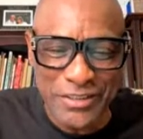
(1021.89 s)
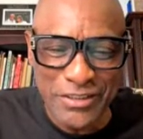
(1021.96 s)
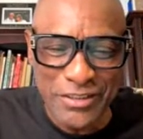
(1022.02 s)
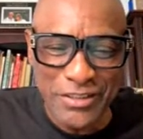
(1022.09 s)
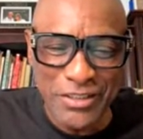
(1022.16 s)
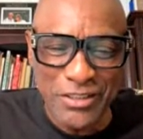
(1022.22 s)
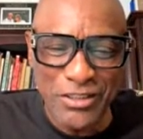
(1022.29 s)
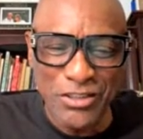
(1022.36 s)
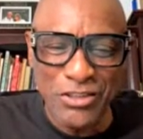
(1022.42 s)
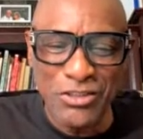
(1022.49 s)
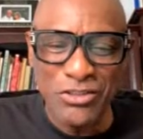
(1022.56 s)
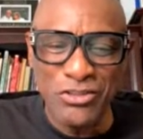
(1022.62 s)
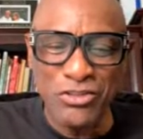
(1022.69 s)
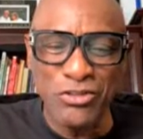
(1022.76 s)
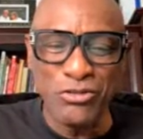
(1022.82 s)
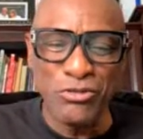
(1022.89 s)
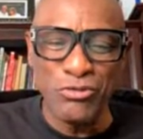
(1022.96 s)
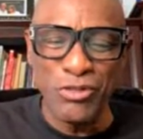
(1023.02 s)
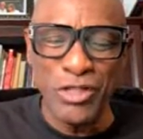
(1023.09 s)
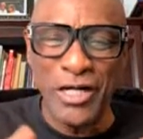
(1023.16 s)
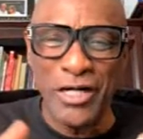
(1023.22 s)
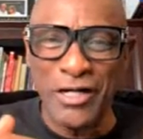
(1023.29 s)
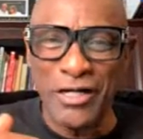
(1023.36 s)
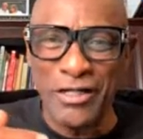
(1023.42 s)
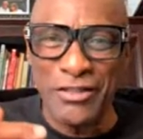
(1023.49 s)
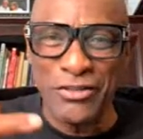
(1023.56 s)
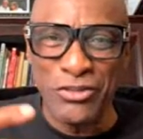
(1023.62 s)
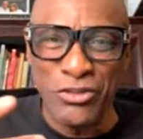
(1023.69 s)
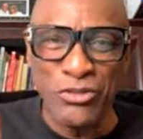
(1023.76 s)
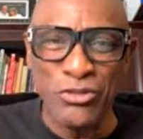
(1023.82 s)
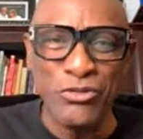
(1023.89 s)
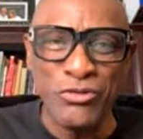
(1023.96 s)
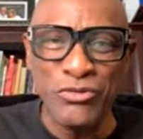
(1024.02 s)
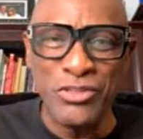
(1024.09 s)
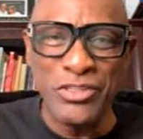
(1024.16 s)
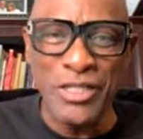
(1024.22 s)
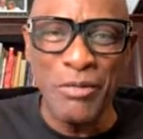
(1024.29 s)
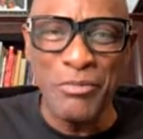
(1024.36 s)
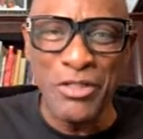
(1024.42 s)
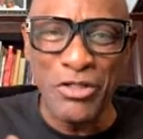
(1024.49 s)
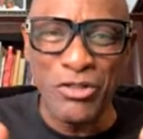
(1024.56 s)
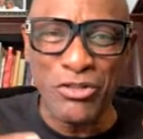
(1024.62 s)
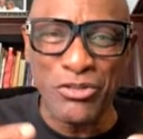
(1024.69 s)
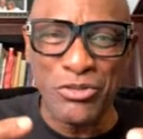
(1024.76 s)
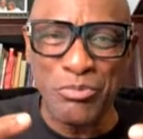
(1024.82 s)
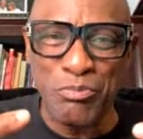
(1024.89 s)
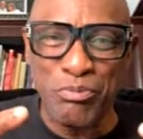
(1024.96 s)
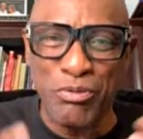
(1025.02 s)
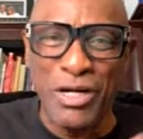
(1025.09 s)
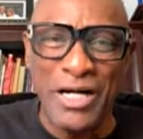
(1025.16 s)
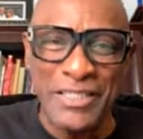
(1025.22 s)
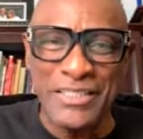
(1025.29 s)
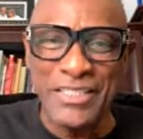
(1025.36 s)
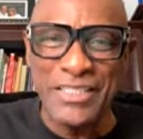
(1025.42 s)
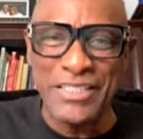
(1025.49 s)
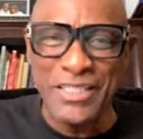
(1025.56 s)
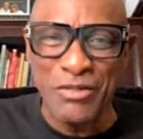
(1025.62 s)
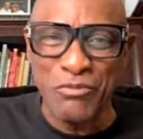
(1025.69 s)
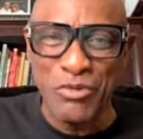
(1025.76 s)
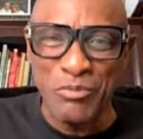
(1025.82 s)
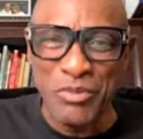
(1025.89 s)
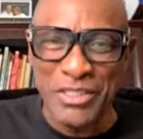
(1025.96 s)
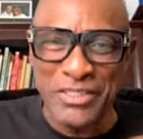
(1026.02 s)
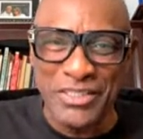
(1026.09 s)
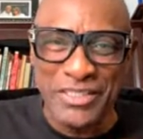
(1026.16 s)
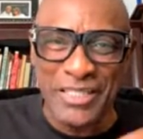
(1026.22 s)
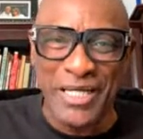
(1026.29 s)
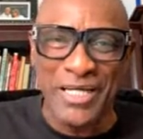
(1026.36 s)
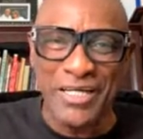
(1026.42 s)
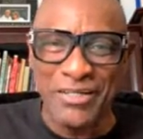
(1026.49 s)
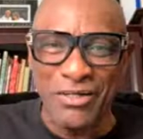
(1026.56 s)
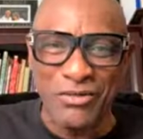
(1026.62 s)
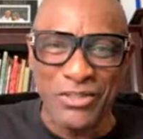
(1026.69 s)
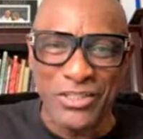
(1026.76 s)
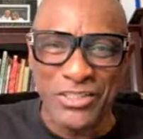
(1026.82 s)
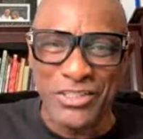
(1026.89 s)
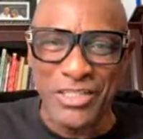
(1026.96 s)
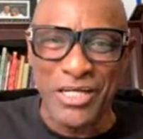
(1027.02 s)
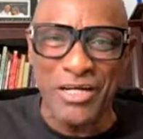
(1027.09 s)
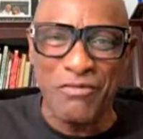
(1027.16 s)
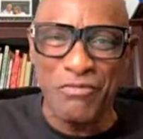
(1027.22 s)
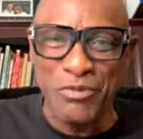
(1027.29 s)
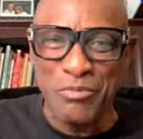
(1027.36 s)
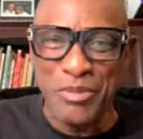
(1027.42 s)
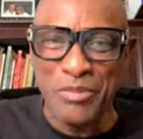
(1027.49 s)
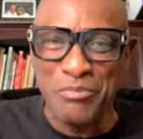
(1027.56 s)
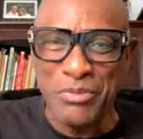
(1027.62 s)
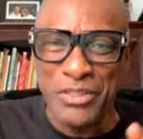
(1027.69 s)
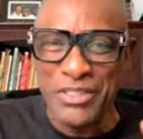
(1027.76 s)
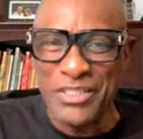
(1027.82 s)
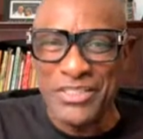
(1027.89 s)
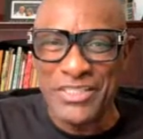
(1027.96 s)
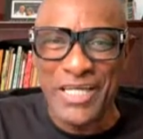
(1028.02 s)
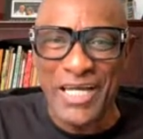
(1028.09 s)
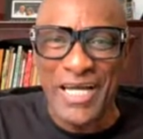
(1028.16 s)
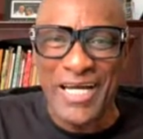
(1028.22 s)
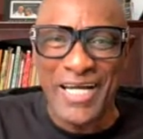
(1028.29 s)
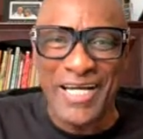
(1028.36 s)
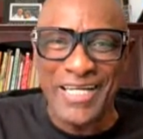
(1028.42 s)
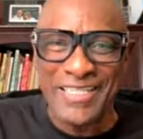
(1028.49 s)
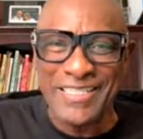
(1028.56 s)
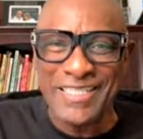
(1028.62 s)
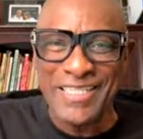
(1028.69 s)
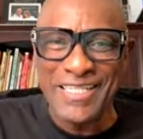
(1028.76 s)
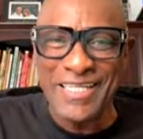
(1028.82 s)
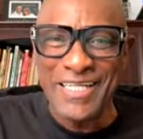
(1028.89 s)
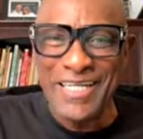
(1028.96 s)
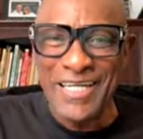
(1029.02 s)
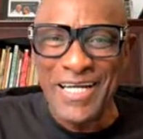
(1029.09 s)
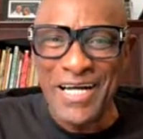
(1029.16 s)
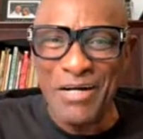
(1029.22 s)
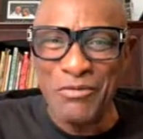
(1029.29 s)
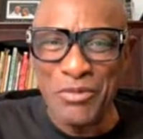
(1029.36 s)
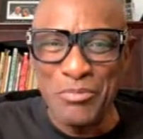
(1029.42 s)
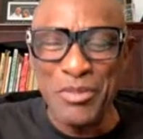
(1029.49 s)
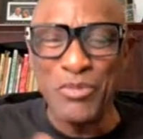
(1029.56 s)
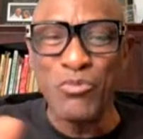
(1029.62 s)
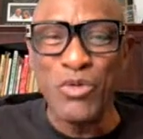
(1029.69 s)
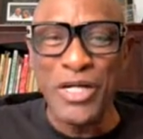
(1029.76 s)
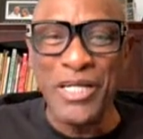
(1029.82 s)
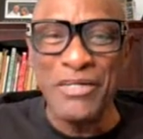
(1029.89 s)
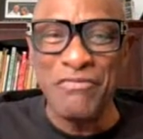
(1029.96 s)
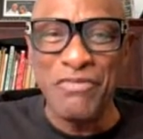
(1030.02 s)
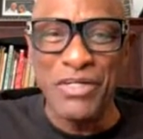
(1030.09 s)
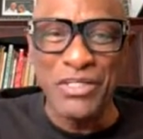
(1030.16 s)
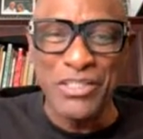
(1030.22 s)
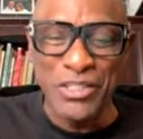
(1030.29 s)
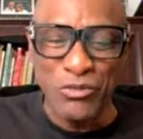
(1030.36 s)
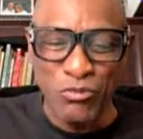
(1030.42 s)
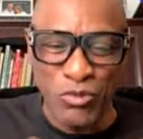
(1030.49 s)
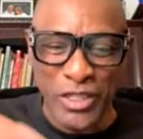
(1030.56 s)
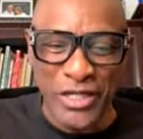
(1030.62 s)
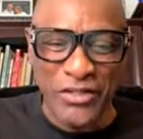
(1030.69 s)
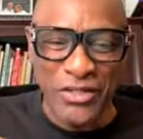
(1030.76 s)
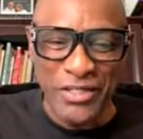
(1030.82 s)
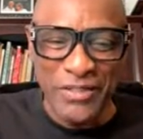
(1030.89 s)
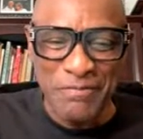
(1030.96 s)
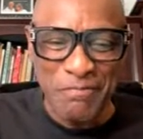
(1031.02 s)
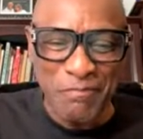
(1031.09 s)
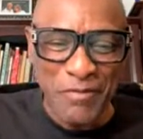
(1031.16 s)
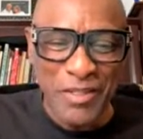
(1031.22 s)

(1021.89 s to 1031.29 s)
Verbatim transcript: Yeah to uh, do some of those projects that we've been setting on the shelf, we've been putting aside. Uh, we've been waiting for good weather.